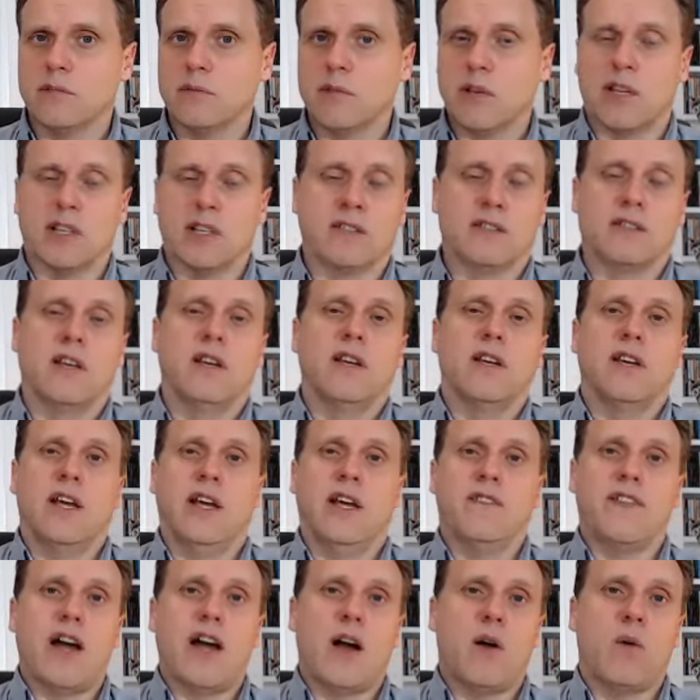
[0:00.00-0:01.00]
Because
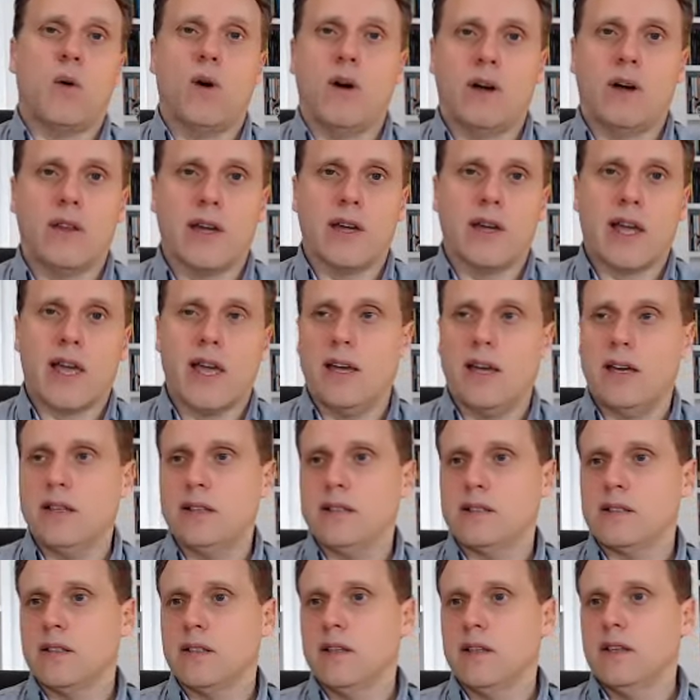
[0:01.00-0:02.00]
if that were the
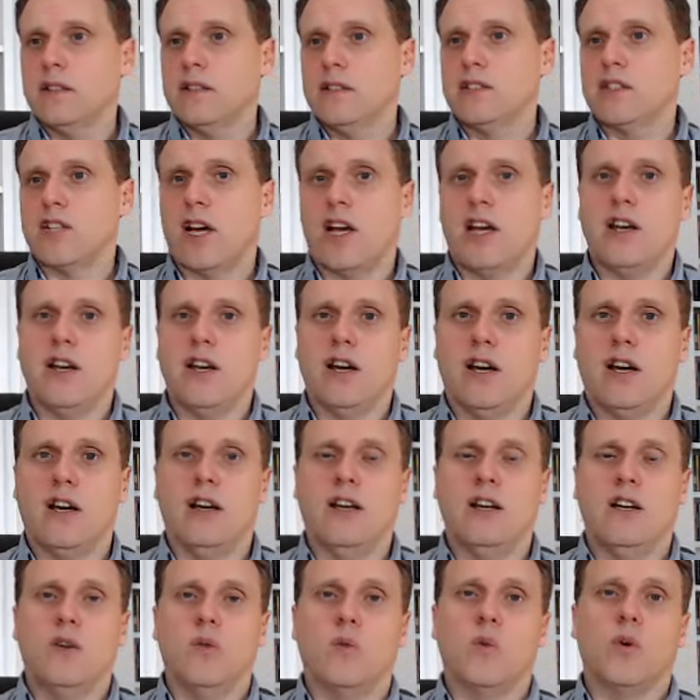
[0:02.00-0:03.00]
case, China
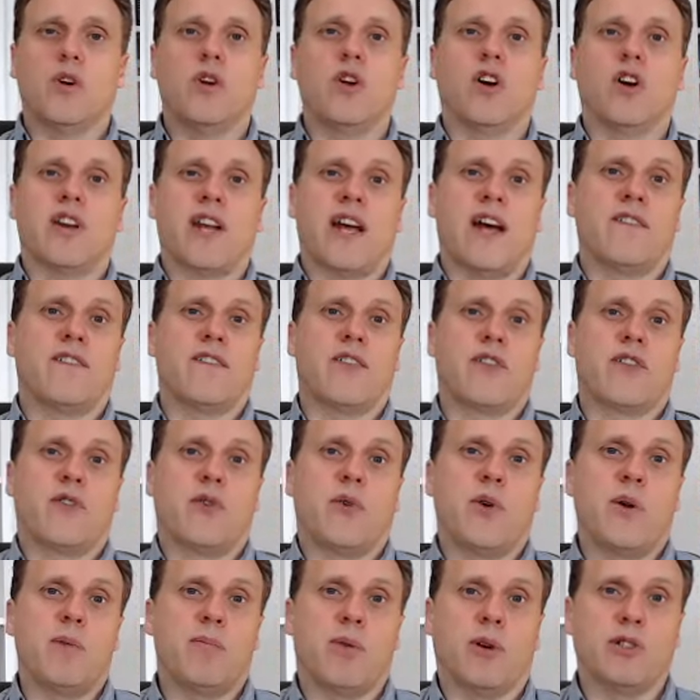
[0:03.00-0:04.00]
would not have
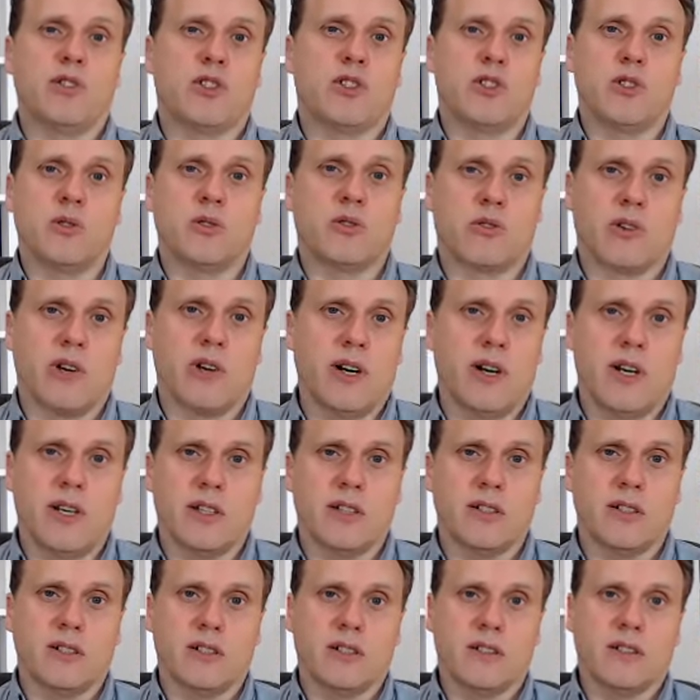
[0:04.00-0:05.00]
3.2
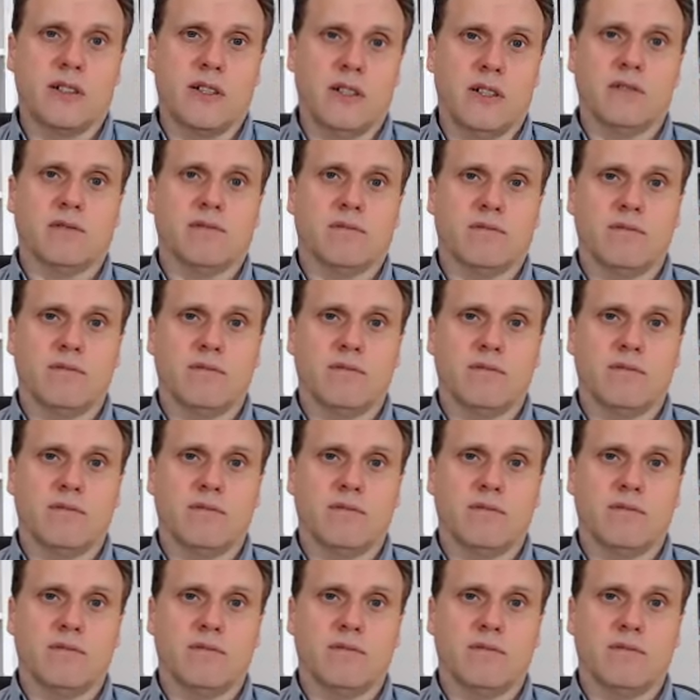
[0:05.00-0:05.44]
trillion. No?